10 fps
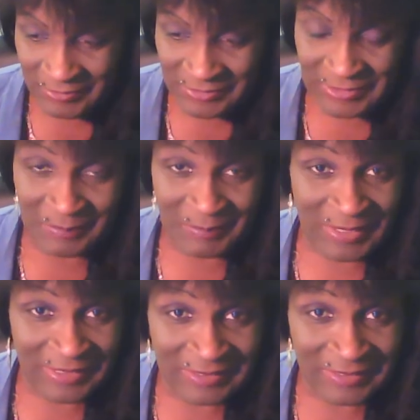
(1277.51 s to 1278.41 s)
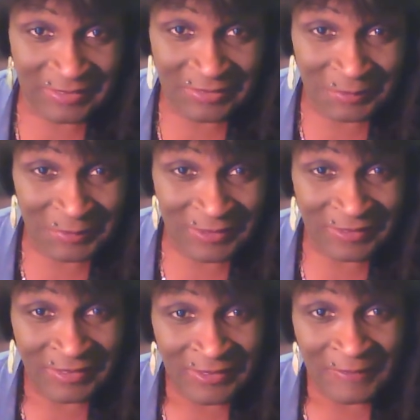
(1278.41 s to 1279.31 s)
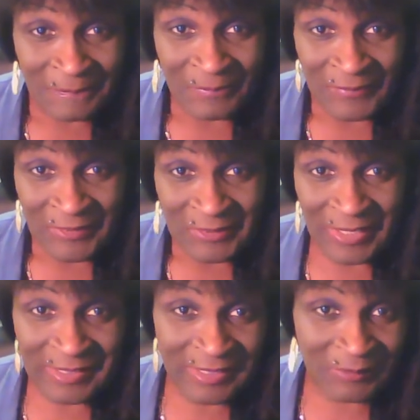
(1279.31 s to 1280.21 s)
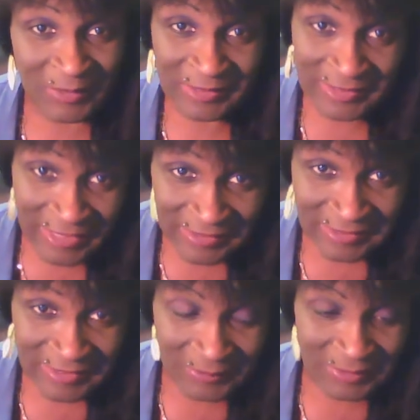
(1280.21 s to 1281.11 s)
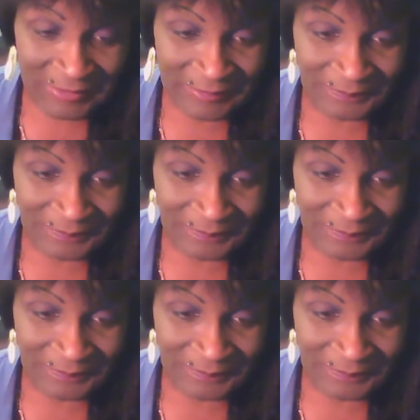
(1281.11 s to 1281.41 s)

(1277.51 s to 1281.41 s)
saying bad things to me. So I can't really take it that way.